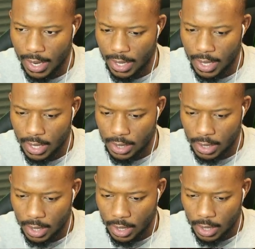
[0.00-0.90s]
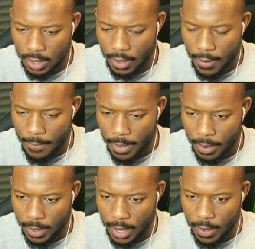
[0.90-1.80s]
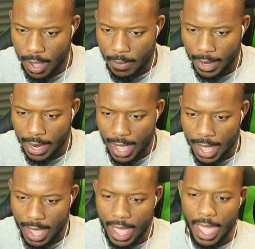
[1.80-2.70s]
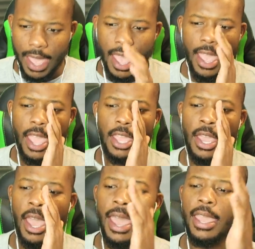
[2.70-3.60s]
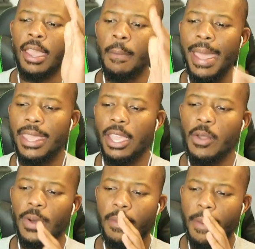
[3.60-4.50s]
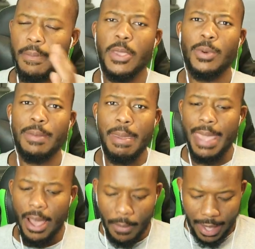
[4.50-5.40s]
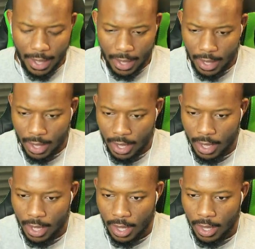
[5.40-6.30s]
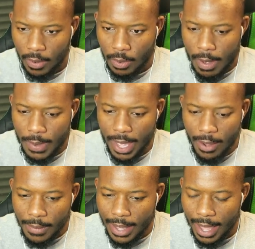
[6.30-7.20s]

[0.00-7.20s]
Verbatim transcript: like this. There we go. Hey, buddy. Hey, hey, hey, hey, hey, hey. Hey, back here. You want to you want to maybe help me? You want to maybe help me